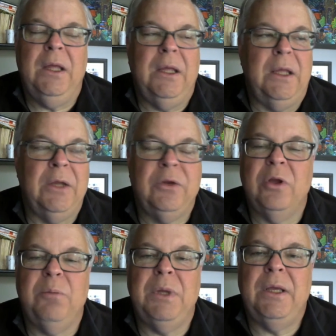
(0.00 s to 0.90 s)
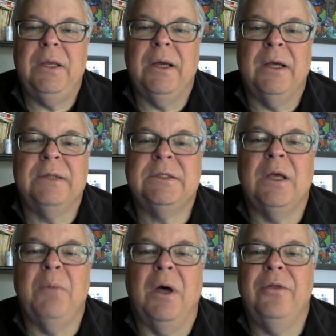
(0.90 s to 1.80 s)
it could be uh,
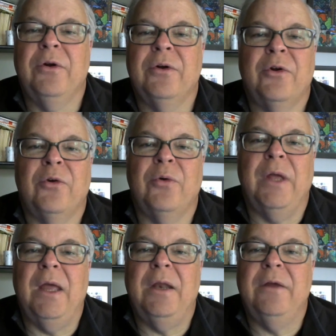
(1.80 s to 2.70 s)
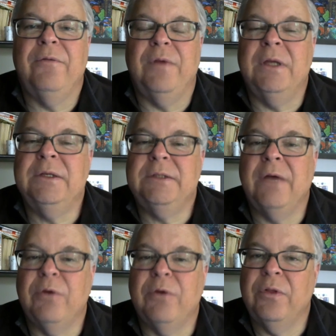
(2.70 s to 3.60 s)
some other creative
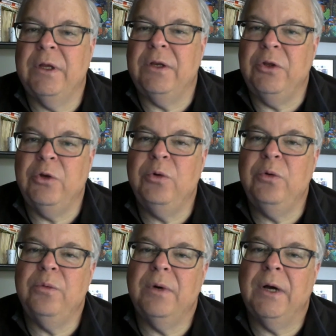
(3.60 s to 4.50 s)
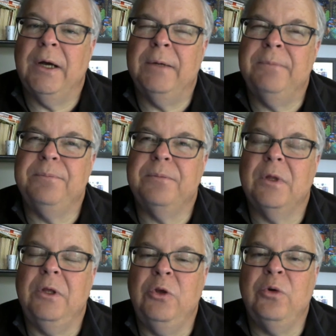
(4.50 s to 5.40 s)
endeavor that you um,
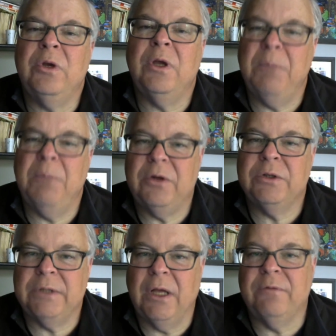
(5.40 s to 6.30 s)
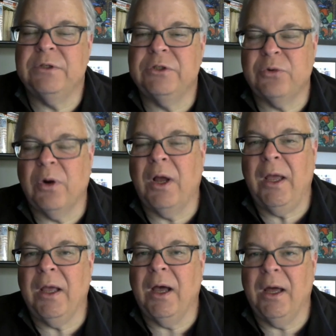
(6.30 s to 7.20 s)
you commit yourself to
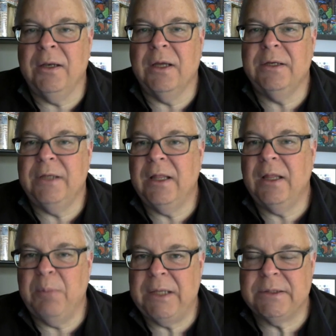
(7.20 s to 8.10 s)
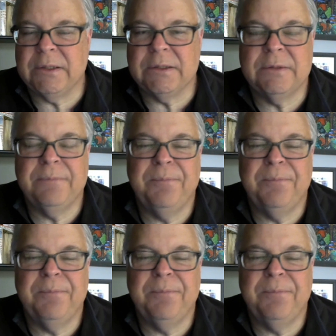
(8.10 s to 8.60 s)
trying on a daily basis.